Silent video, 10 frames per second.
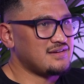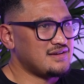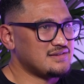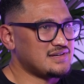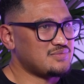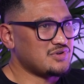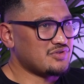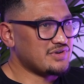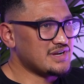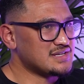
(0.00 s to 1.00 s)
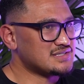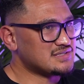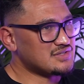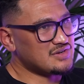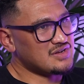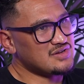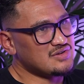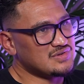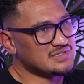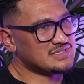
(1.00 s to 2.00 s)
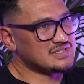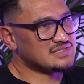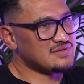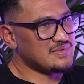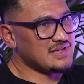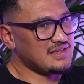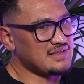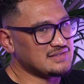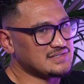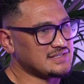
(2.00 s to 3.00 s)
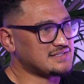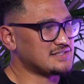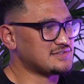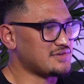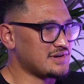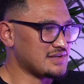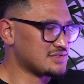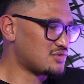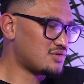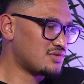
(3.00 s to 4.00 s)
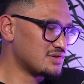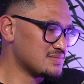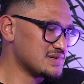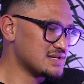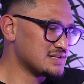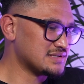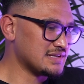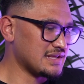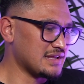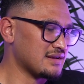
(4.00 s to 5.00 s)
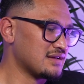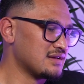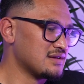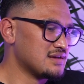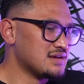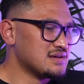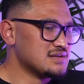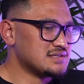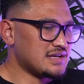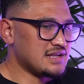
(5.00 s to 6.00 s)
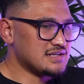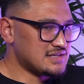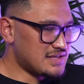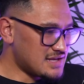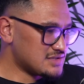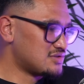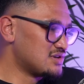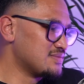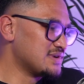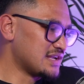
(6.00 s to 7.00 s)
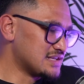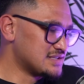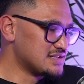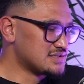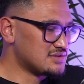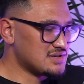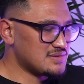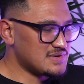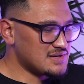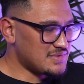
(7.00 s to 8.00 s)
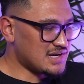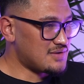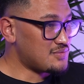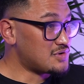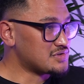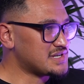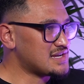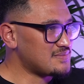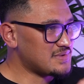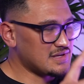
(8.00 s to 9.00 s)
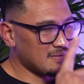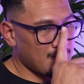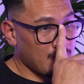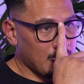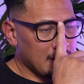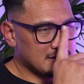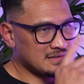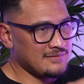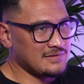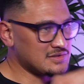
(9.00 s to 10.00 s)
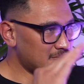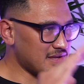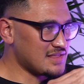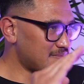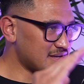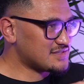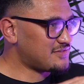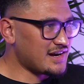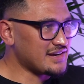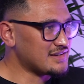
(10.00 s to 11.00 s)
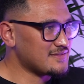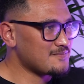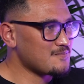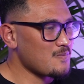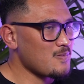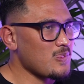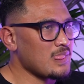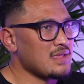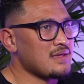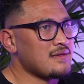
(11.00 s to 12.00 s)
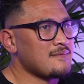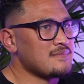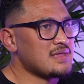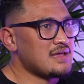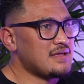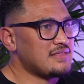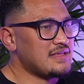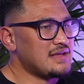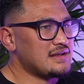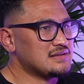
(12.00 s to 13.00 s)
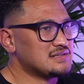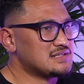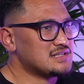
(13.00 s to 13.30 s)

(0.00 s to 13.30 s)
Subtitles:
as I progressed, it was just to be successful at a tournament, and then to get into that tournament, get to this tournament, become world champion, and stuff, and to be the best fighter. And then